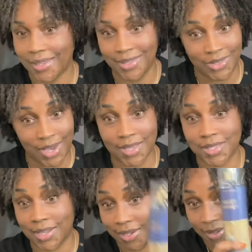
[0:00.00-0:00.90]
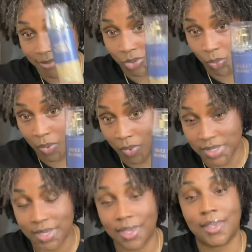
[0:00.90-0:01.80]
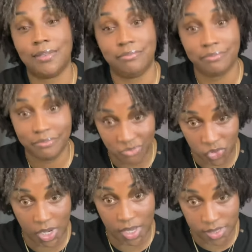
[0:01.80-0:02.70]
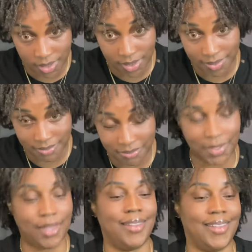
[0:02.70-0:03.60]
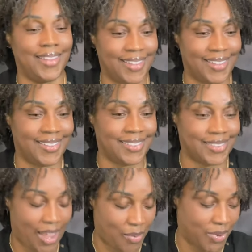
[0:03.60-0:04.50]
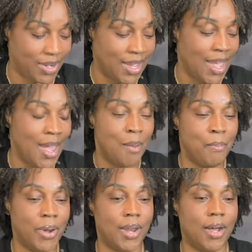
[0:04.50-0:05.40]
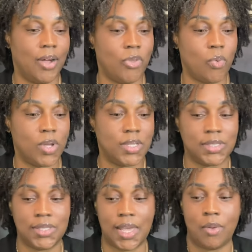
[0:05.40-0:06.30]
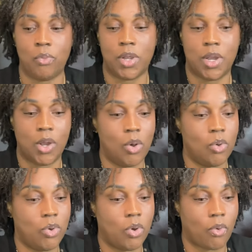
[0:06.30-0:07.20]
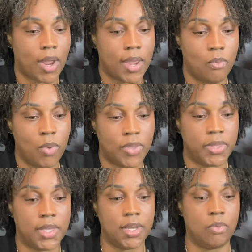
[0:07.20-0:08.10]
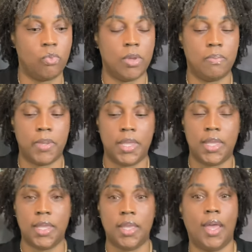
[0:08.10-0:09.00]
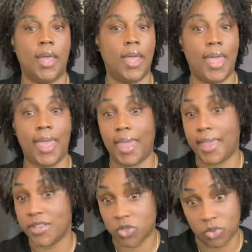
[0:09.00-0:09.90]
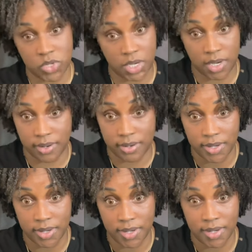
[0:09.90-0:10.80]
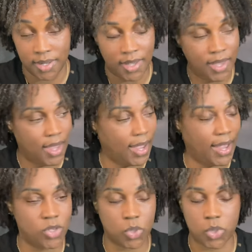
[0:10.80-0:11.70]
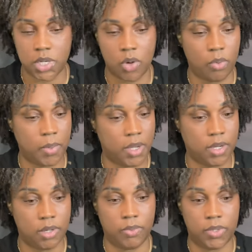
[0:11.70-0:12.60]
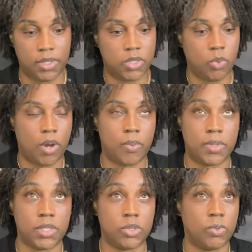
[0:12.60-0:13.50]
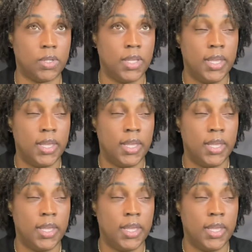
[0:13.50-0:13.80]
Jazz Club, sweet whiskey, Jazz Club. That one. But other ones that would go great with it would be Angel Share. Angel Share would be a good one to wear with this one.